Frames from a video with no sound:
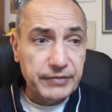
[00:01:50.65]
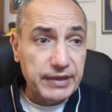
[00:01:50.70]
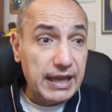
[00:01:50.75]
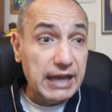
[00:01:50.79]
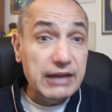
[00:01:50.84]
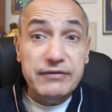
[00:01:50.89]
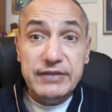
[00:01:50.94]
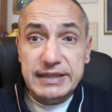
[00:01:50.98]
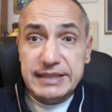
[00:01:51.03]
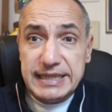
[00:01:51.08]

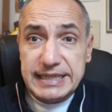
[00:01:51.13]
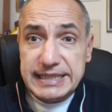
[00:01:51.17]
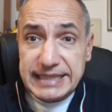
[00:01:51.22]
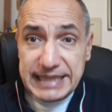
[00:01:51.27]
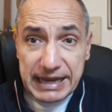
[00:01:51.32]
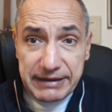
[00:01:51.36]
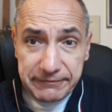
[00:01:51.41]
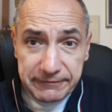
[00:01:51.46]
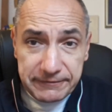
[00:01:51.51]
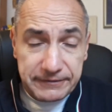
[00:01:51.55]
And this is
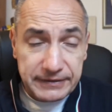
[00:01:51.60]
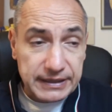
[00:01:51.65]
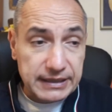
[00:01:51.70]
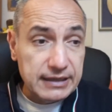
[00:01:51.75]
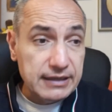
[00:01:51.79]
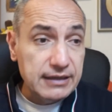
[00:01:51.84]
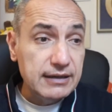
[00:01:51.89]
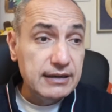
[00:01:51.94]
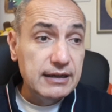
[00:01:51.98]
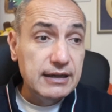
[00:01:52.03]

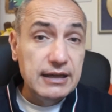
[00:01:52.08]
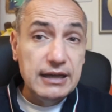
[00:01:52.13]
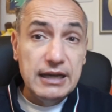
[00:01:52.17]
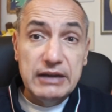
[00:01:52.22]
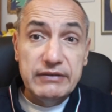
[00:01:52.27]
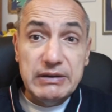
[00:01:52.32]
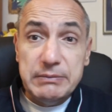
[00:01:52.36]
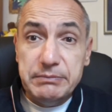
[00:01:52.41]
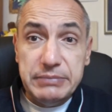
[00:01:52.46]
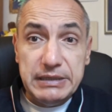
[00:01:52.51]
something
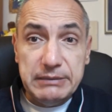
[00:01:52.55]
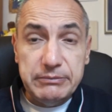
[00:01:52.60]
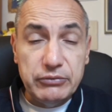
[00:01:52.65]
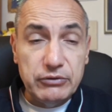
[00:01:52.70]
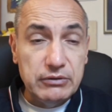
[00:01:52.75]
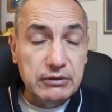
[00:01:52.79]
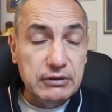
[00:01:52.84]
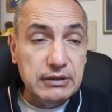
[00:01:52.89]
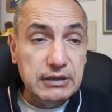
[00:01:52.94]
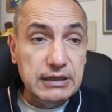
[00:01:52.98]
that
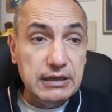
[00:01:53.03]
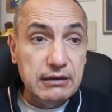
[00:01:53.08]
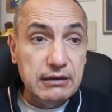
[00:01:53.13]
people